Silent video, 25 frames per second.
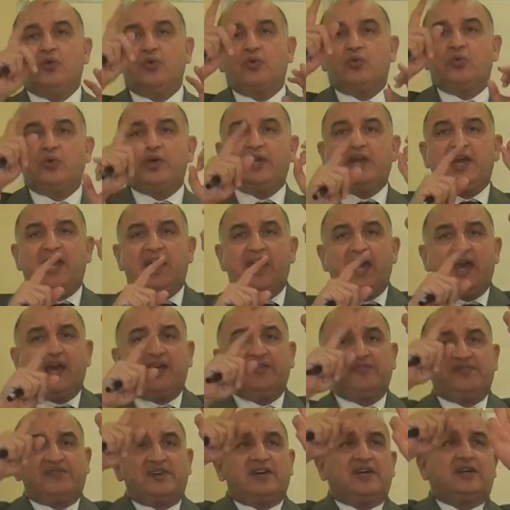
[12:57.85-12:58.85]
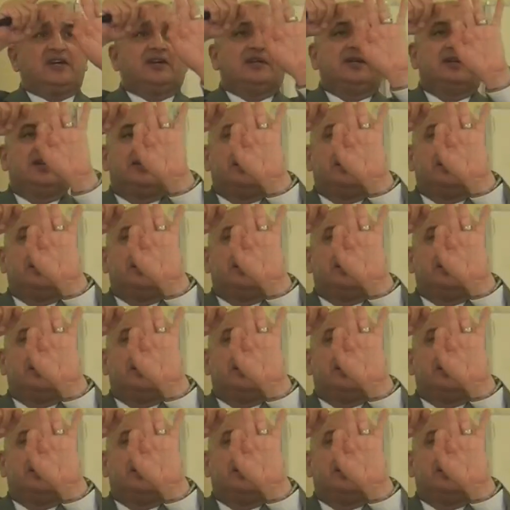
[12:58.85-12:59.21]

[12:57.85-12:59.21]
we have